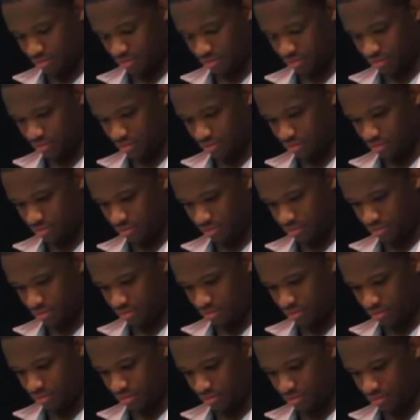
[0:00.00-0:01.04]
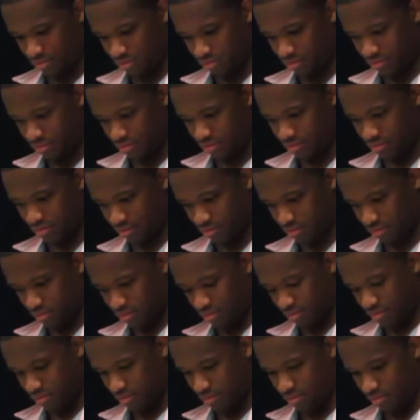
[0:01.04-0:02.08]

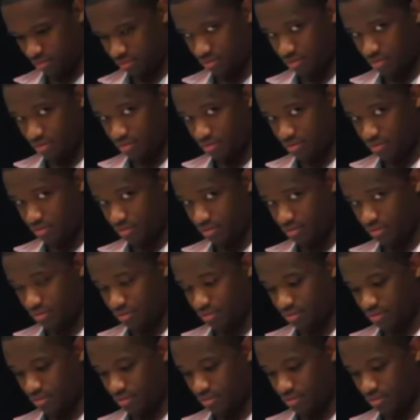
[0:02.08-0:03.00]
(not speaking)